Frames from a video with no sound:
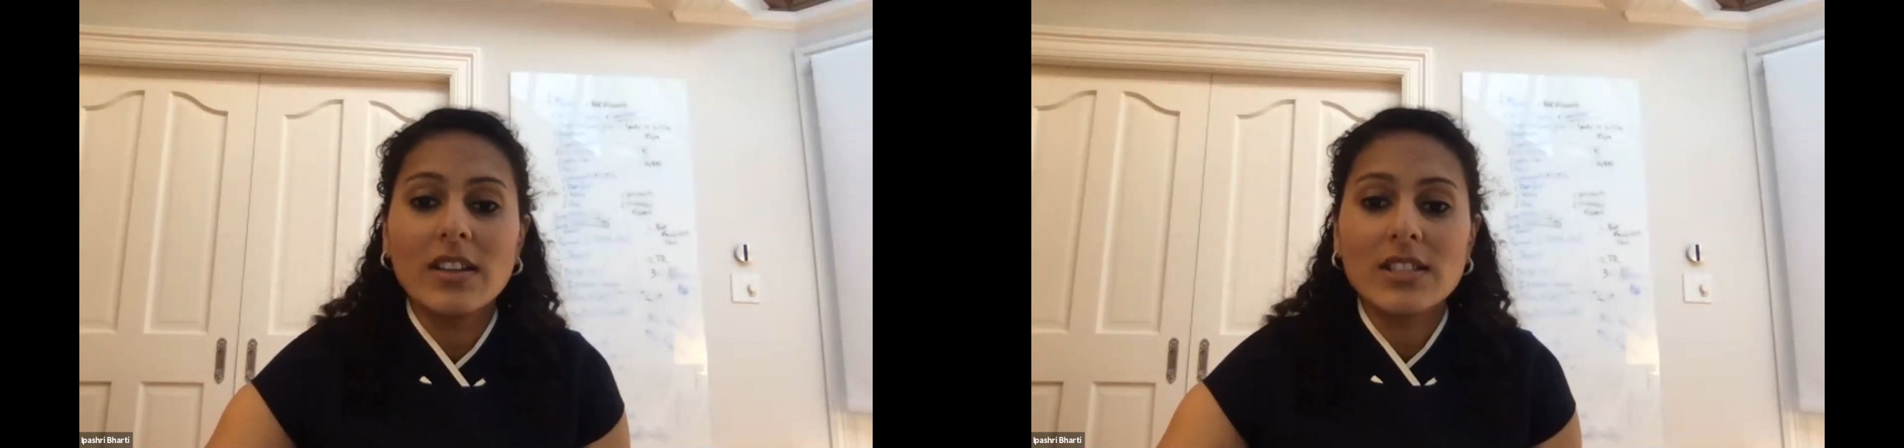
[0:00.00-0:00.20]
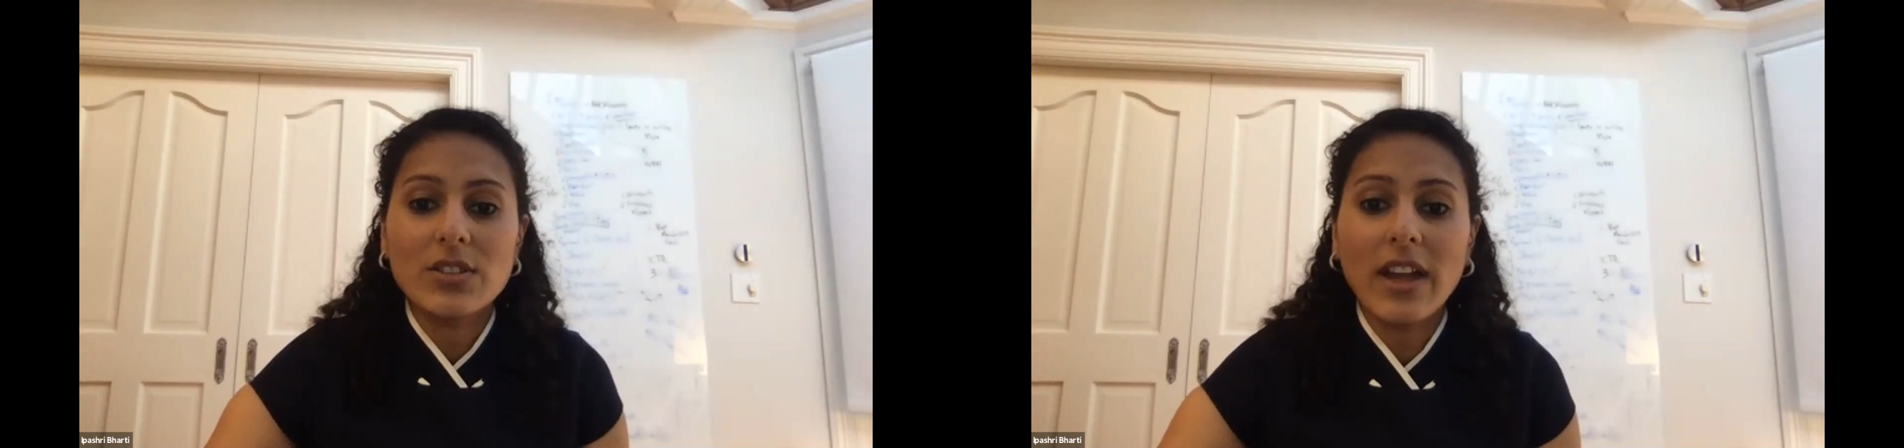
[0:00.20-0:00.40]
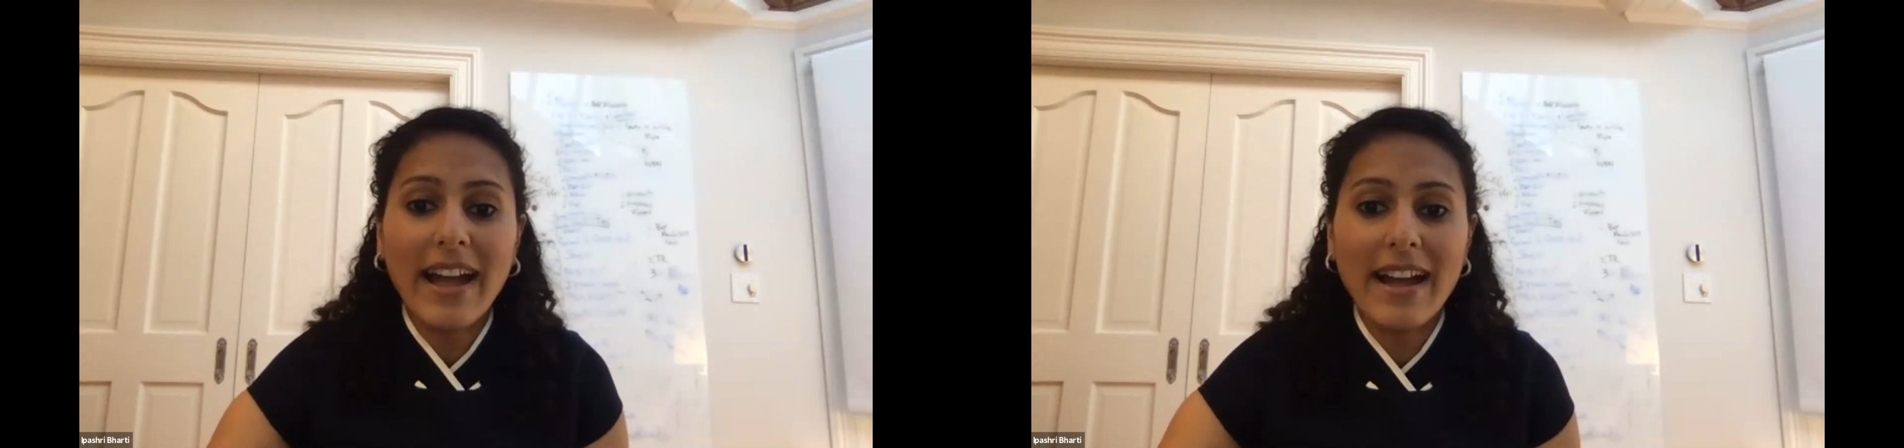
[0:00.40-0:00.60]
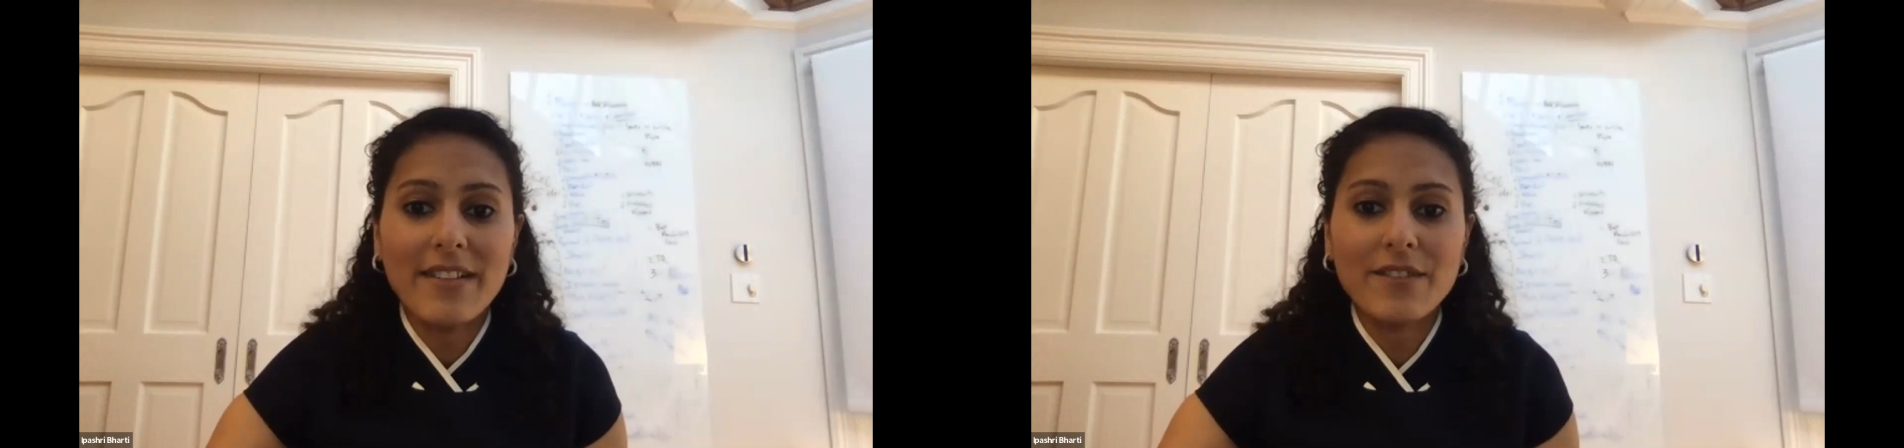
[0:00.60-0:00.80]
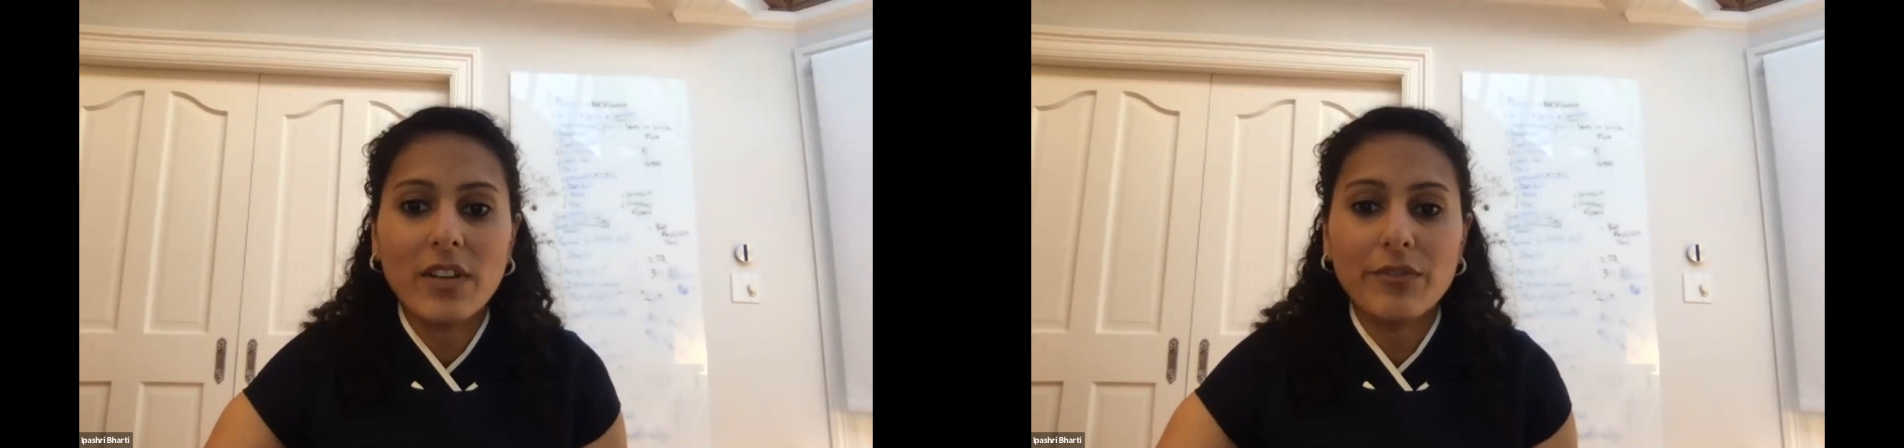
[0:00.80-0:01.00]
to
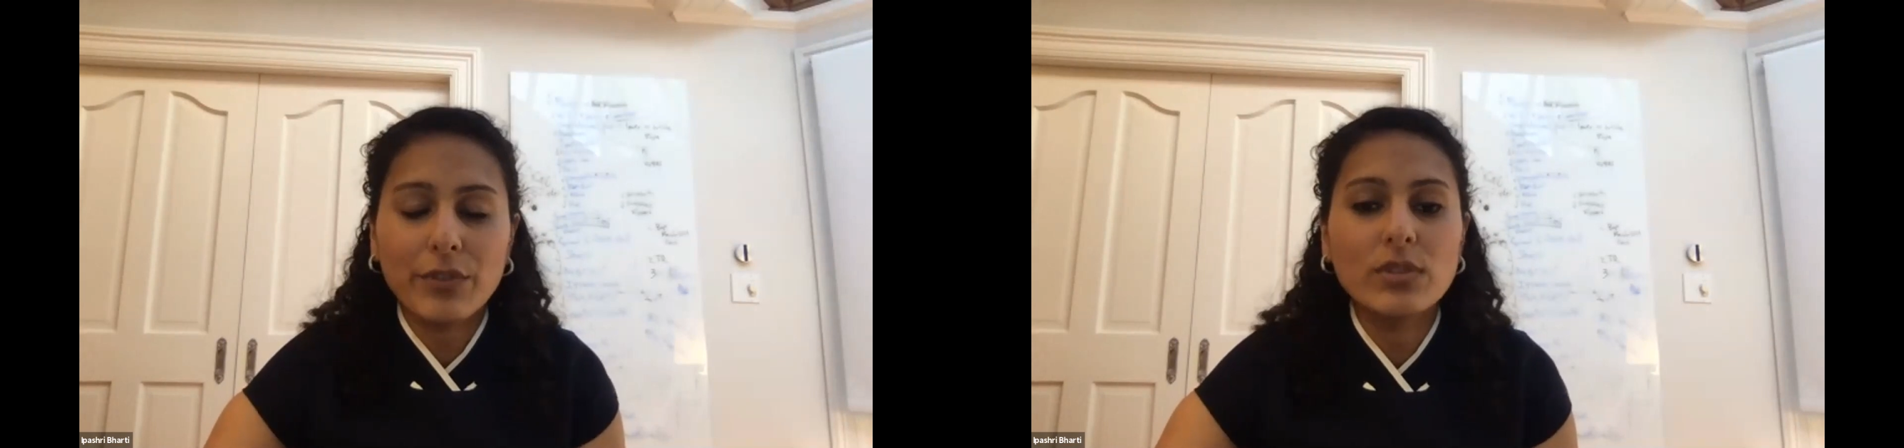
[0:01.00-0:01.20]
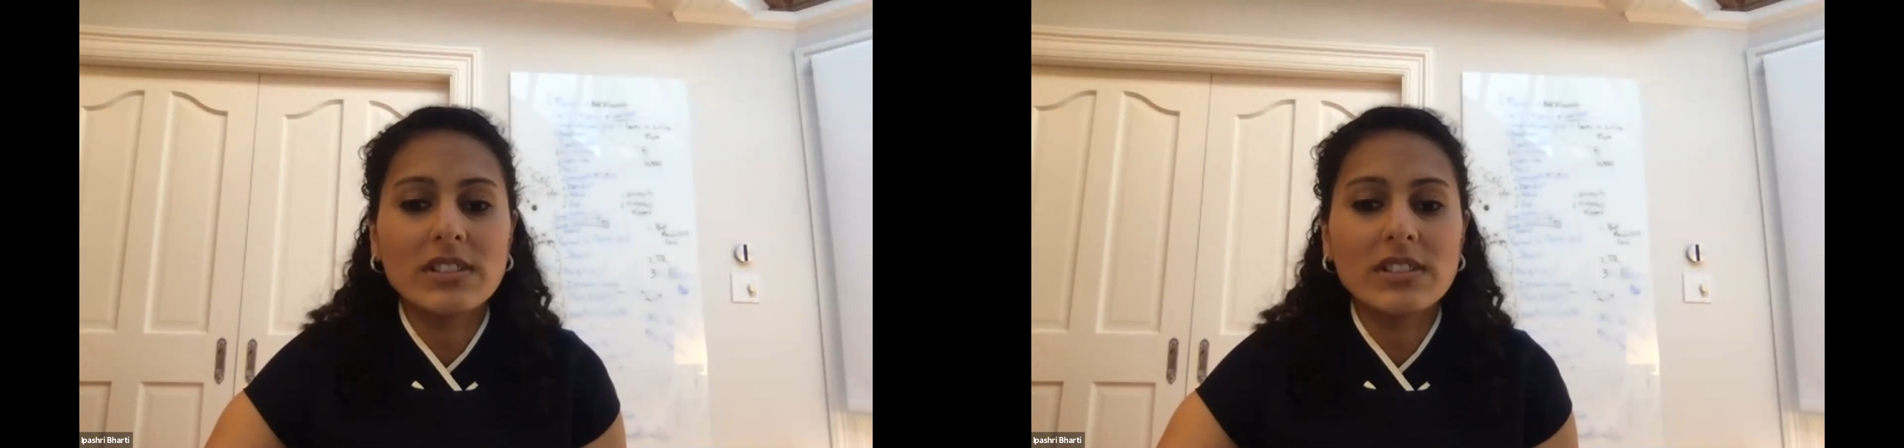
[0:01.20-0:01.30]
have foods